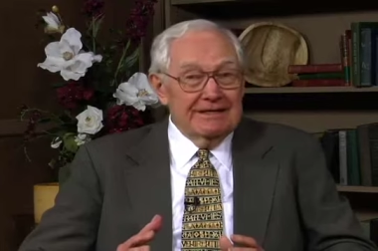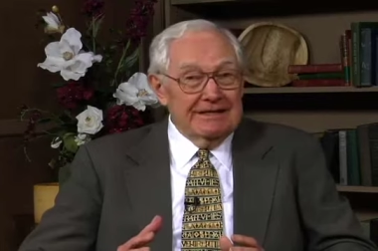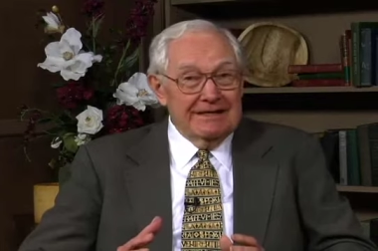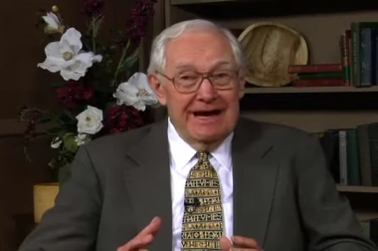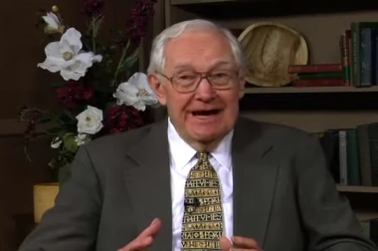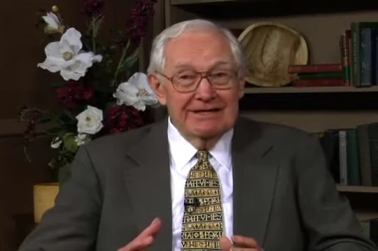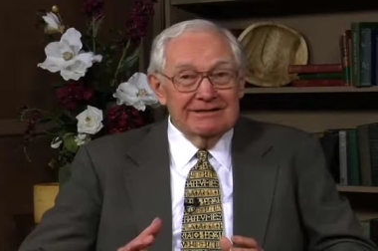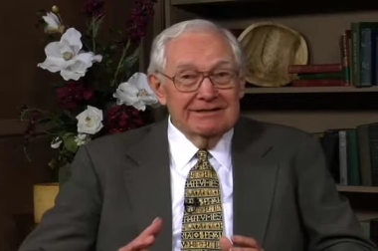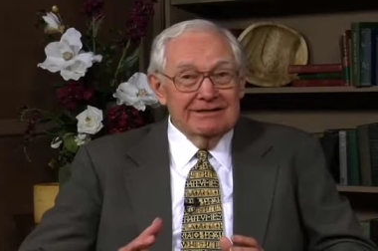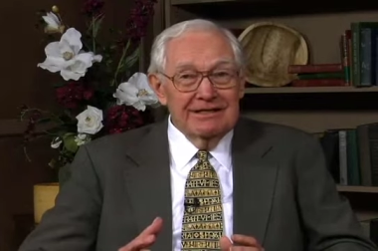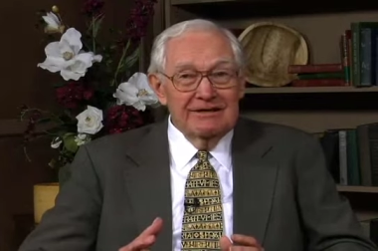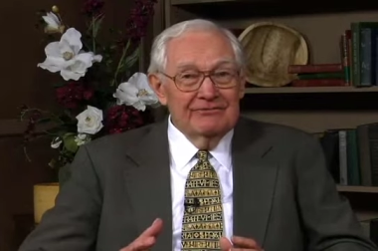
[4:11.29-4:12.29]

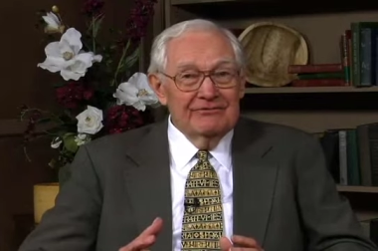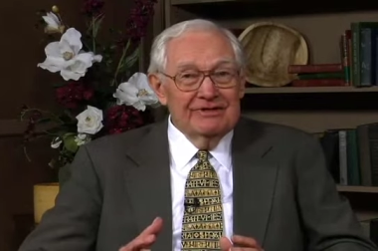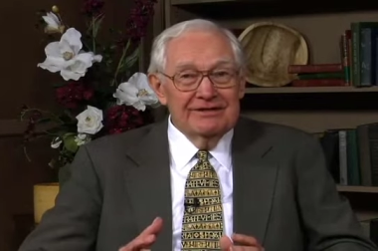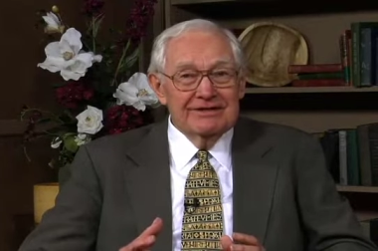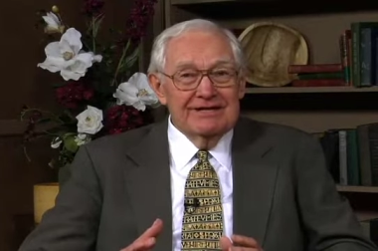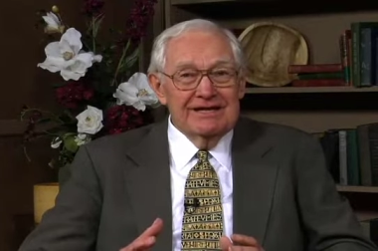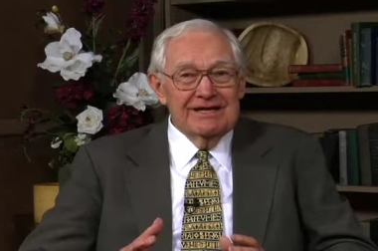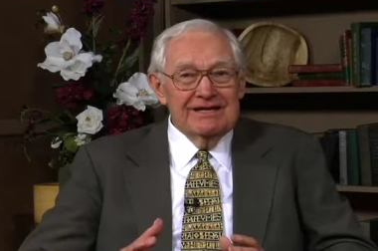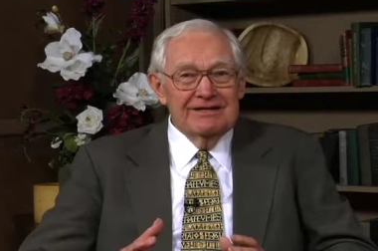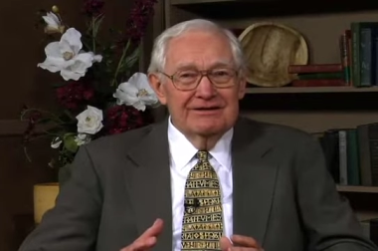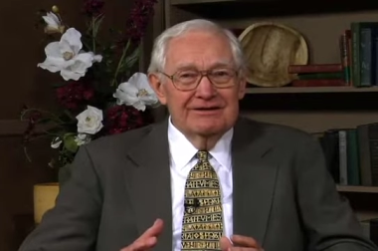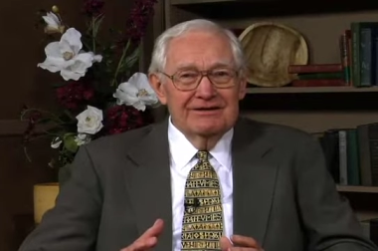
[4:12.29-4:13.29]
Not if
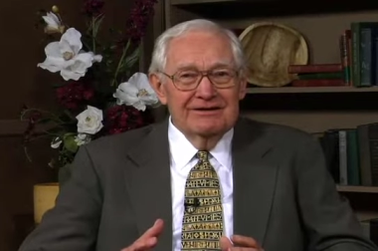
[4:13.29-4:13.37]
indeed